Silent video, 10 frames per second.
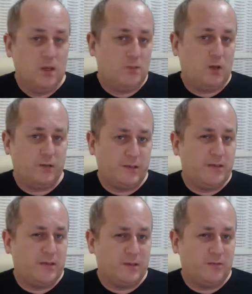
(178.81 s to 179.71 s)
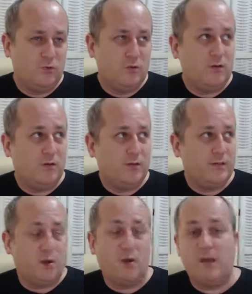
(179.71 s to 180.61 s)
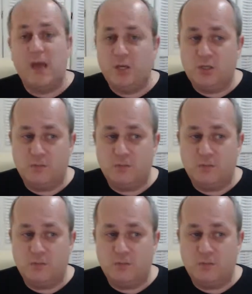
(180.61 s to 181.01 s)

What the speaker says: because this was accommodation